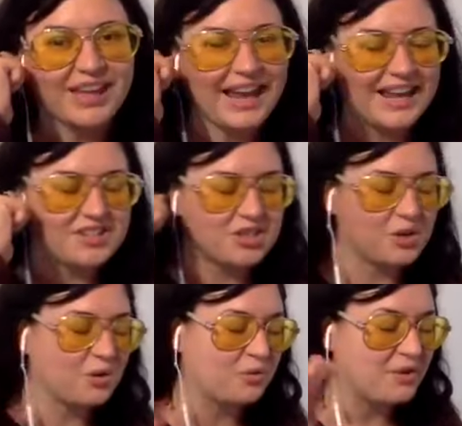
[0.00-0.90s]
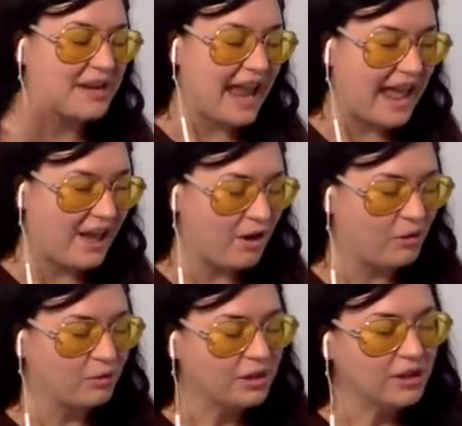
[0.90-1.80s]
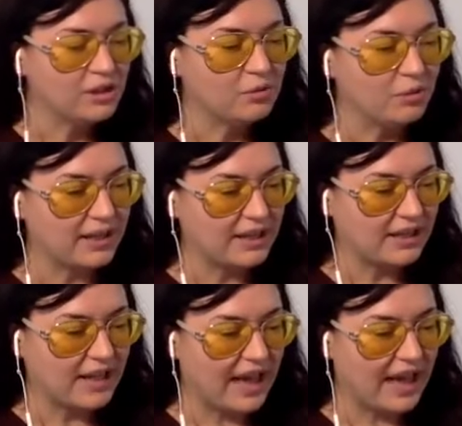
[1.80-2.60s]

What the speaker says: And so now we